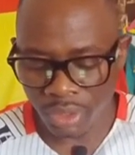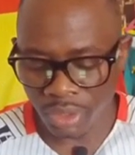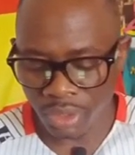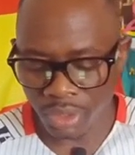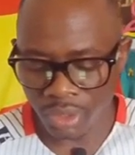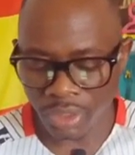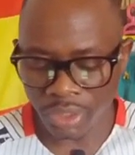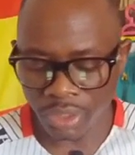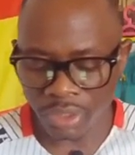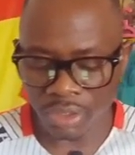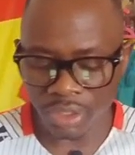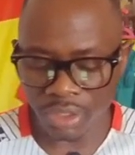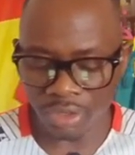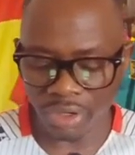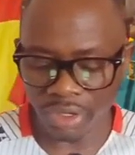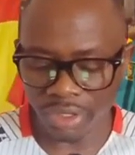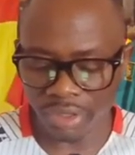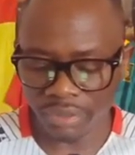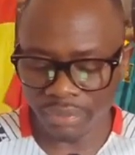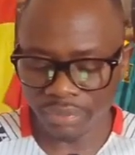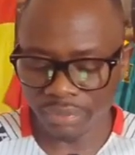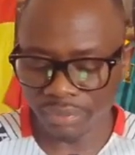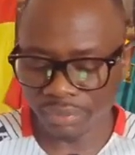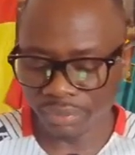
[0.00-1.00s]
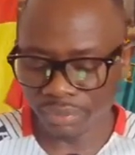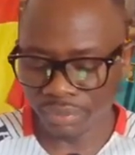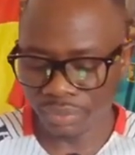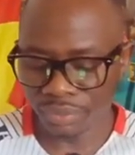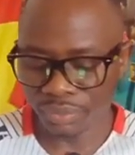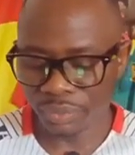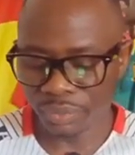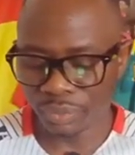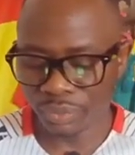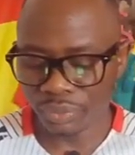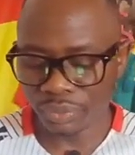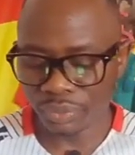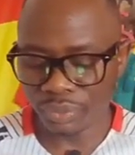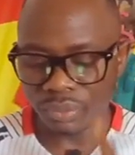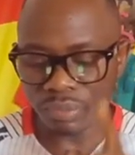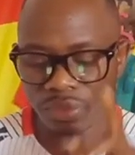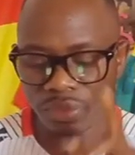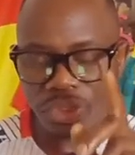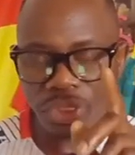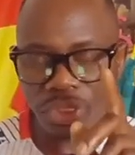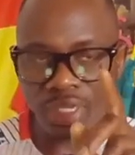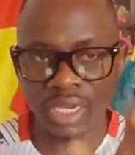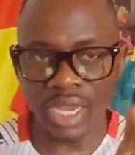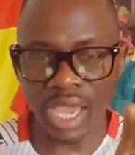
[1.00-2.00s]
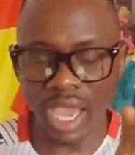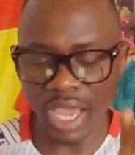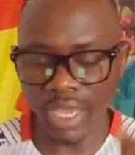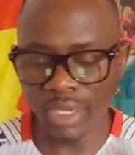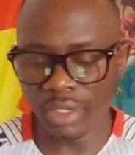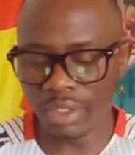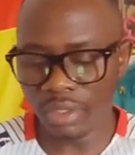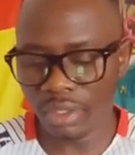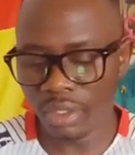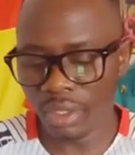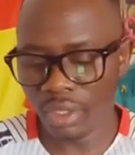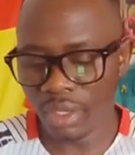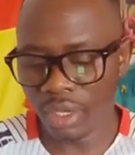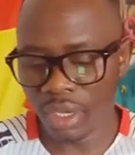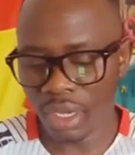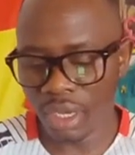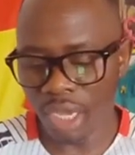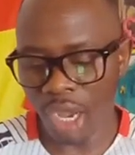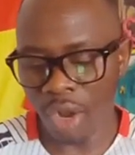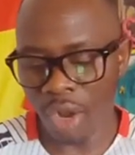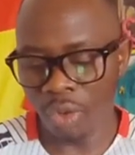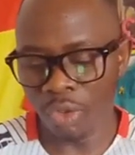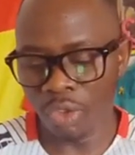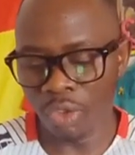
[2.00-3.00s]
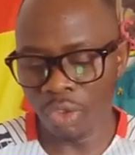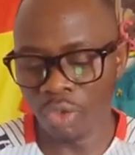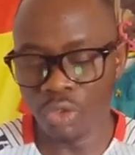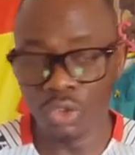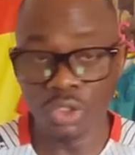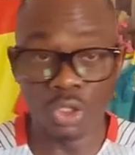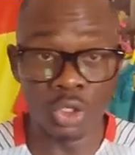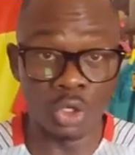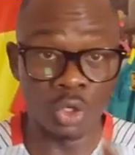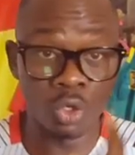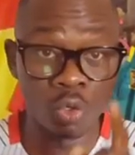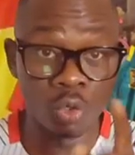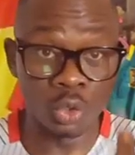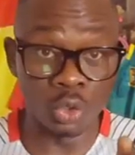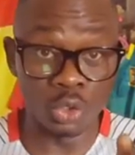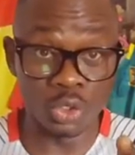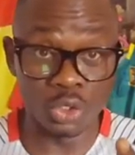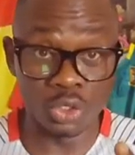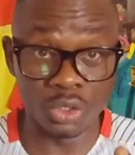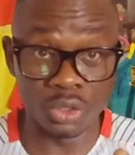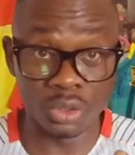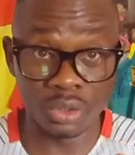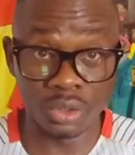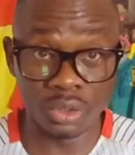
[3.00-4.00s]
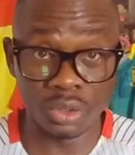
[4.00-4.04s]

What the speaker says: the 3 line, I will use Luz.